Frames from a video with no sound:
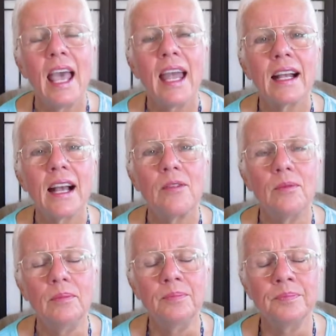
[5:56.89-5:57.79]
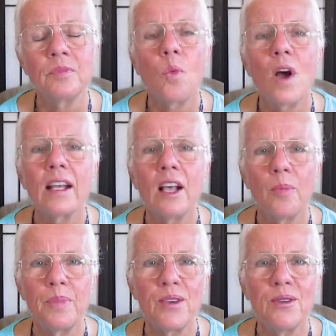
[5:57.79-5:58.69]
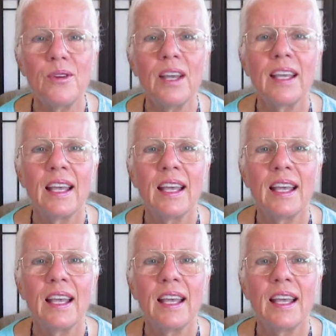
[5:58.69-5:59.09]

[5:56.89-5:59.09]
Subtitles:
and I want to help you